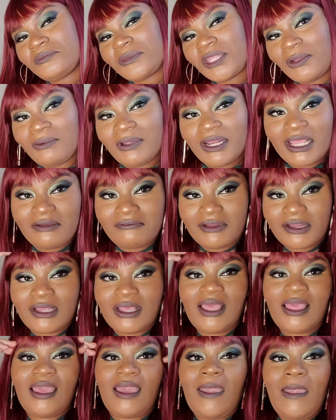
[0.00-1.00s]
Whatever.
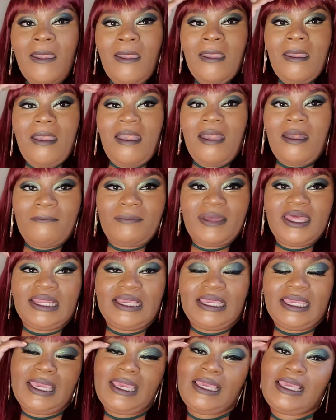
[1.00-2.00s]
But
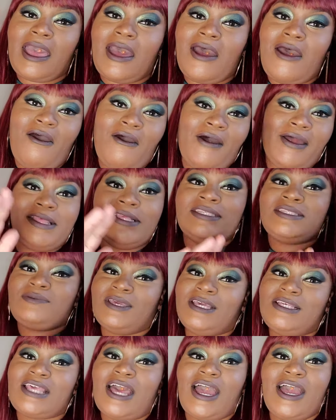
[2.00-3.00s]
again, y'all, all these
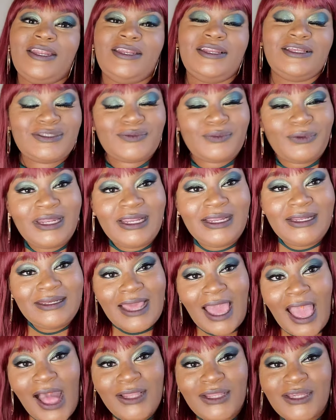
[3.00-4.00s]
wigs are under
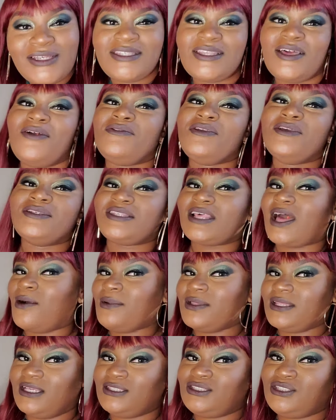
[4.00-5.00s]
$20. So if you saw
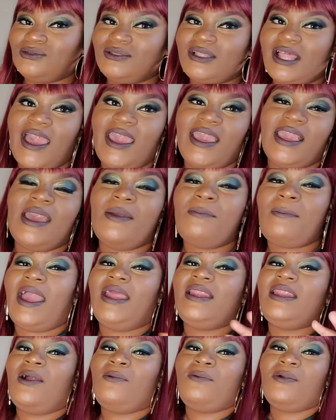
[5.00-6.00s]
one that you like, it
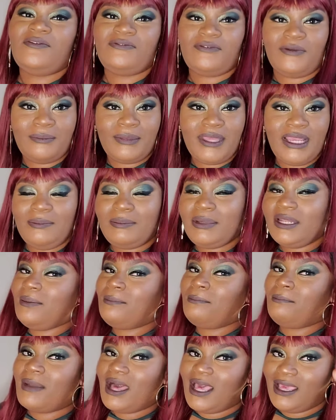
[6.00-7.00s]
might not work for me, but it
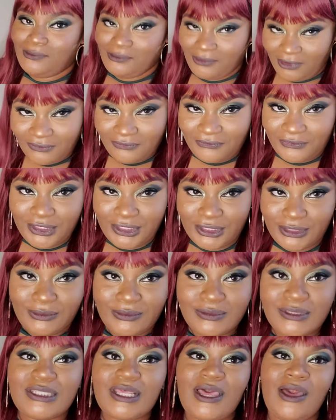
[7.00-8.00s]
might work for you.
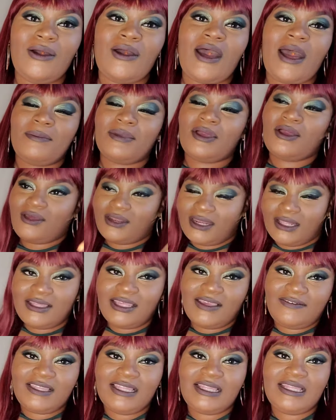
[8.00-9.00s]
So I'm going to
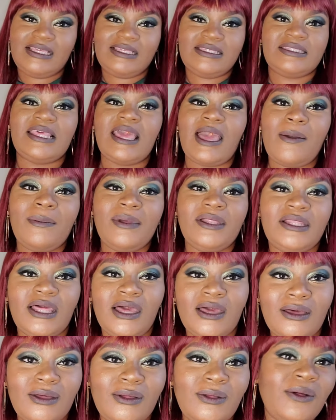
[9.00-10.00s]
leave the links down
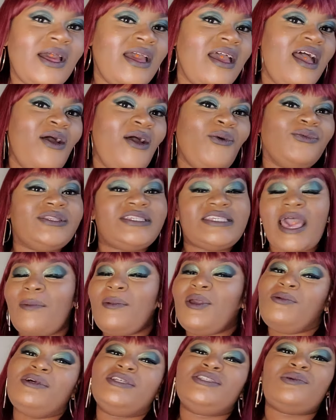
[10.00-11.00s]
below. Tell me
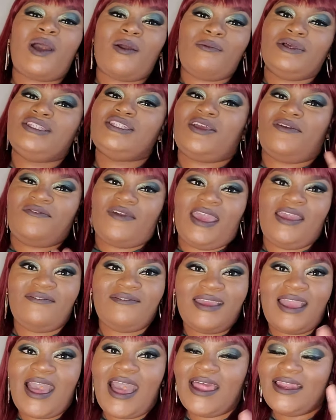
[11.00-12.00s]
which one was your
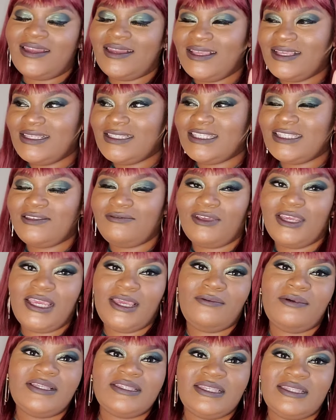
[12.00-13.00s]
favorite. Out of these three,
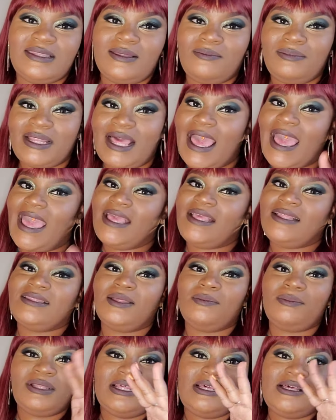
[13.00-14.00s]
was it the black, the
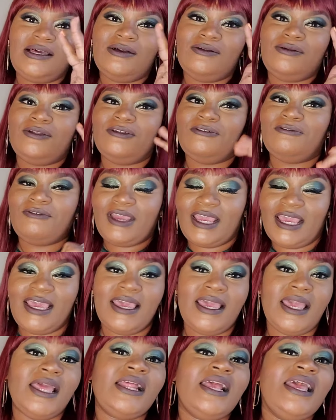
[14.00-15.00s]
blonde, or the
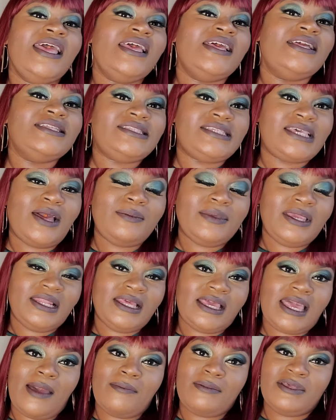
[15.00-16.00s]
red? Tell me in the
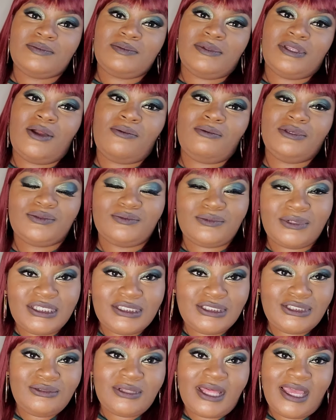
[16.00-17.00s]
comments below which one
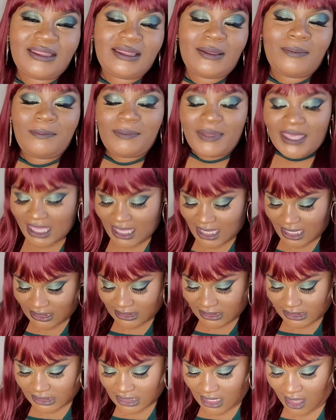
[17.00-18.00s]
did you like the
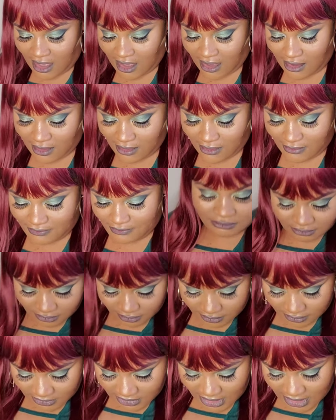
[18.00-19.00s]
best.
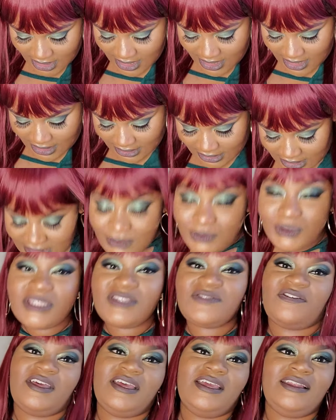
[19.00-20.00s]
This was
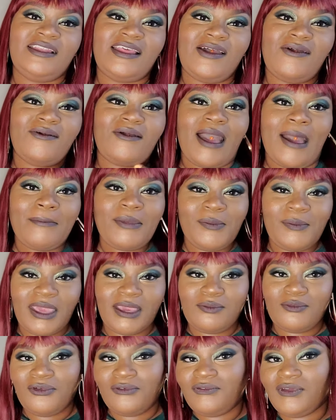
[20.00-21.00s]
fun, though. I'm going to
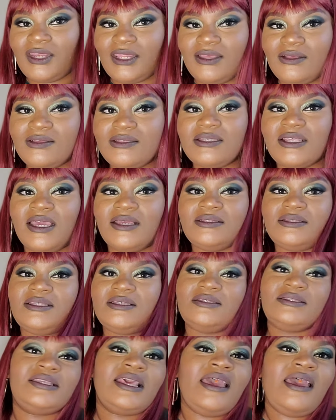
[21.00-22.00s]
make more videos like
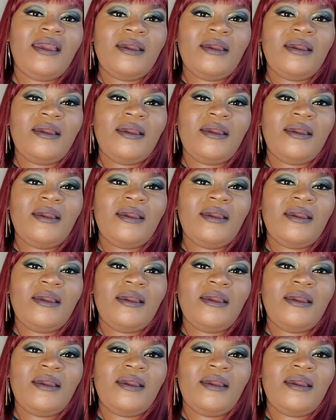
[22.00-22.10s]
this.